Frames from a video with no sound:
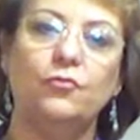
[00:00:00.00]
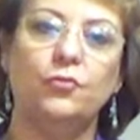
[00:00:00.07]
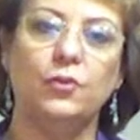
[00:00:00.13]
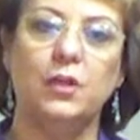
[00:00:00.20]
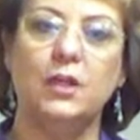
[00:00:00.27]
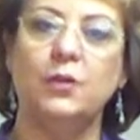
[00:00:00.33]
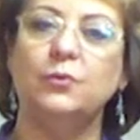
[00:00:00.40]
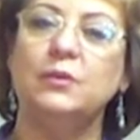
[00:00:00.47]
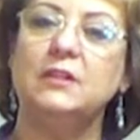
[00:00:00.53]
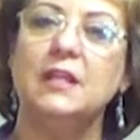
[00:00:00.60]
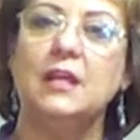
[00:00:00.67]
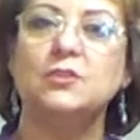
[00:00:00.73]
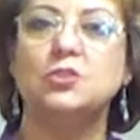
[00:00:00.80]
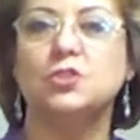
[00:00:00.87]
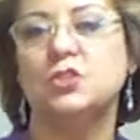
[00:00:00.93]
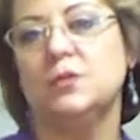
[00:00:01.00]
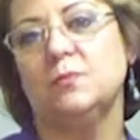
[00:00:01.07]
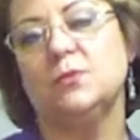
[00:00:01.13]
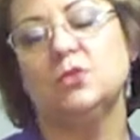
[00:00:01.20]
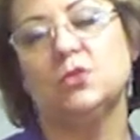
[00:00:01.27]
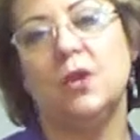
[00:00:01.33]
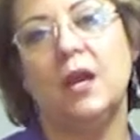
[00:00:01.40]
free relationship
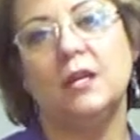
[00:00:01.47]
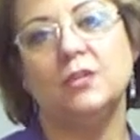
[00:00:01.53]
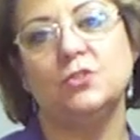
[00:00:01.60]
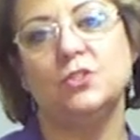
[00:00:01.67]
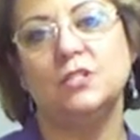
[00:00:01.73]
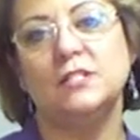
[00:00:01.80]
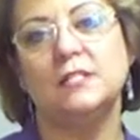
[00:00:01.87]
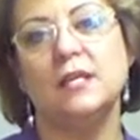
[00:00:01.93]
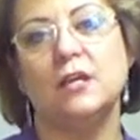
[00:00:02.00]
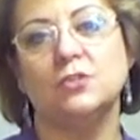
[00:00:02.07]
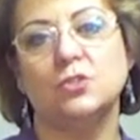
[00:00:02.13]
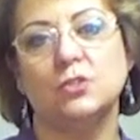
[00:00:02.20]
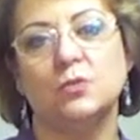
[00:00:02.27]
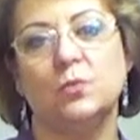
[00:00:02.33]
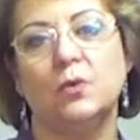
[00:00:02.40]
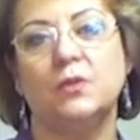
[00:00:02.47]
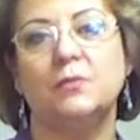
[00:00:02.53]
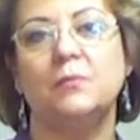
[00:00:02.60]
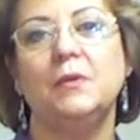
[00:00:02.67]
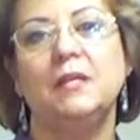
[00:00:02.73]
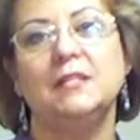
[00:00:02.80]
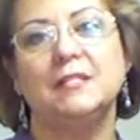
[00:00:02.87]
strategy session with
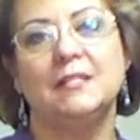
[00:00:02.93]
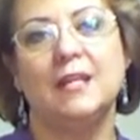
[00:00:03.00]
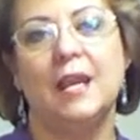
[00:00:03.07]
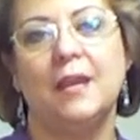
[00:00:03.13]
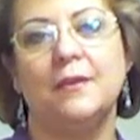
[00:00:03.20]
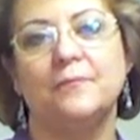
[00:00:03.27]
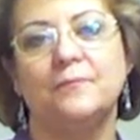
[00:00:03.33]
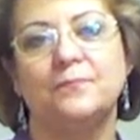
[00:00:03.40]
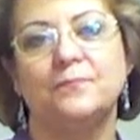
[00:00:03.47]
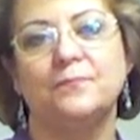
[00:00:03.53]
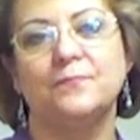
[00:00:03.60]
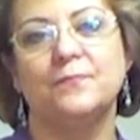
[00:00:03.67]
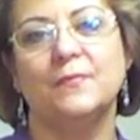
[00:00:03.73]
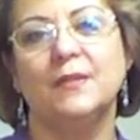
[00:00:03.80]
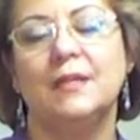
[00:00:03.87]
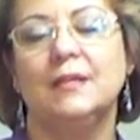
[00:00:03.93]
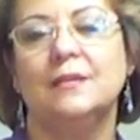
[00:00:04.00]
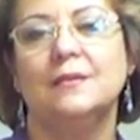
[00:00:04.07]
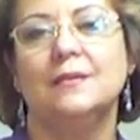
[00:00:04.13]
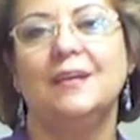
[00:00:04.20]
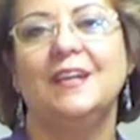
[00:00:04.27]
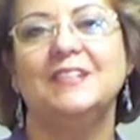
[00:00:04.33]
me today.
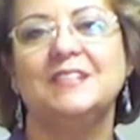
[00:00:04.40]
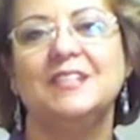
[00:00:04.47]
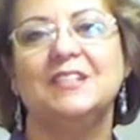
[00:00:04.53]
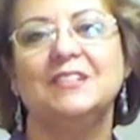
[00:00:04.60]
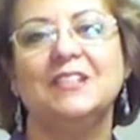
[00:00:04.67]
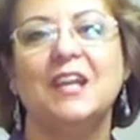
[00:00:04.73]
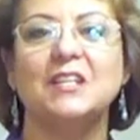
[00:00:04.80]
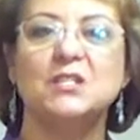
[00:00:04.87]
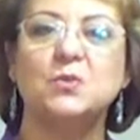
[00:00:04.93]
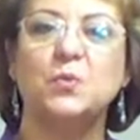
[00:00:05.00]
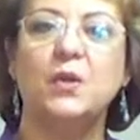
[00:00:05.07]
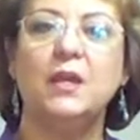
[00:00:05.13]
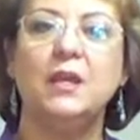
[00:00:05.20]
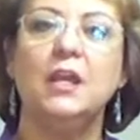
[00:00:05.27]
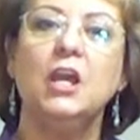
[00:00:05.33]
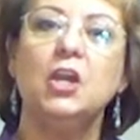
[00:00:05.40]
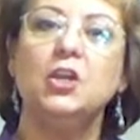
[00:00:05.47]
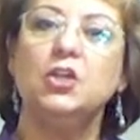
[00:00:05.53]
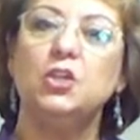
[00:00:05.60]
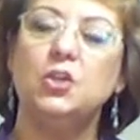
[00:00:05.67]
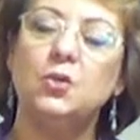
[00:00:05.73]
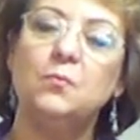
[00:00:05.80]
Until next week,
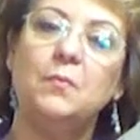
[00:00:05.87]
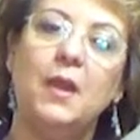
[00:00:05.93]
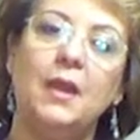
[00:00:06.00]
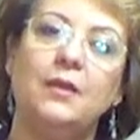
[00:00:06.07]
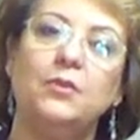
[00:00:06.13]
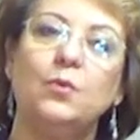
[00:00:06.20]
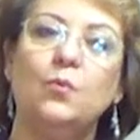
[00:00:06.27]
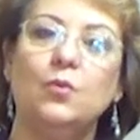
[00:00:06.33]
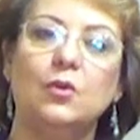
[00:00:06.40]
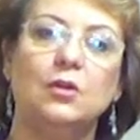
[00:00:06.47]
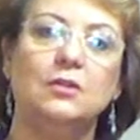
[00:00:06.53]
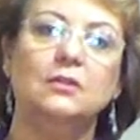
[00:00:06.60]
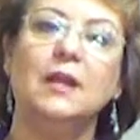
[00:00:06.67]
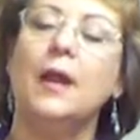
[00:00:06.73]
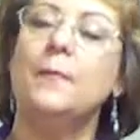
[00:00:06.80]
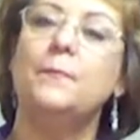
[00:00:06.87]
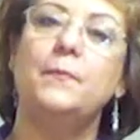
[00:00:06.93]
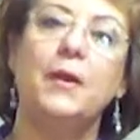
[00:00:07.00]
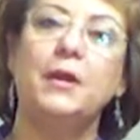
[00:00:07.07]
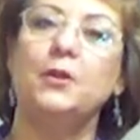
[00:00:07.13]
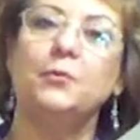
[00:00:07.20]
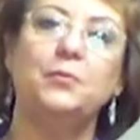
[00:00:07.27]
you make the world a
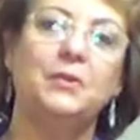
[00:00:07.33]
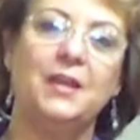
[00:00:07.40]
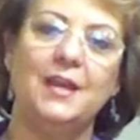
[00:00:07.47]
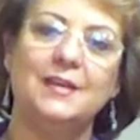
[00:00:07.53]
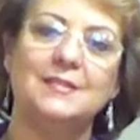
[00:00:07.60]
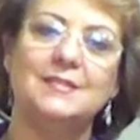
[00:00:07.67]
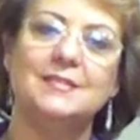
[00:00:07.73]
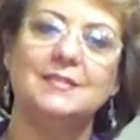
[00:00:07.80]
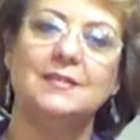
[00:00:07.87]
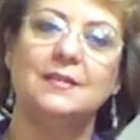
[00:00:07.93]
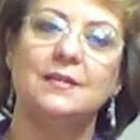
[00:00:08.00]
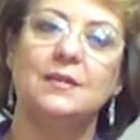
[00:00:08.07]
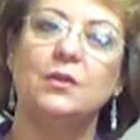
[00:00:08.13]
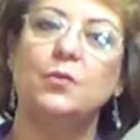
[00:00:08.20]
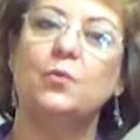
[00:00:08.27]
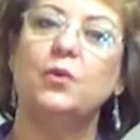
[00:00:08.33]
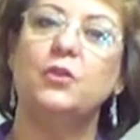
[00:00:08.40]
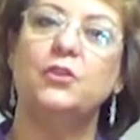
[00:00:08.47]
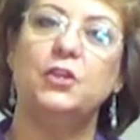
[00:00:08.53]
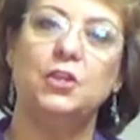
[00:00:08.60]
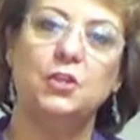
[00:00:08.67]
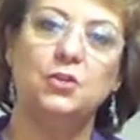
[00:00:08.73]
better place
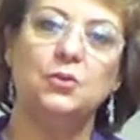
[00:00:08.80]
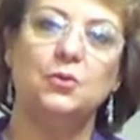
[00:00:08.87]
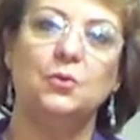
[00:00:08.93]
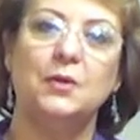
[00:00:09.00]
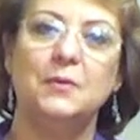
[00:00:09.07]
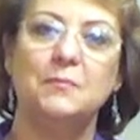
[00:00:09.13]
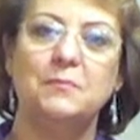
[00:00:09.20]
with you.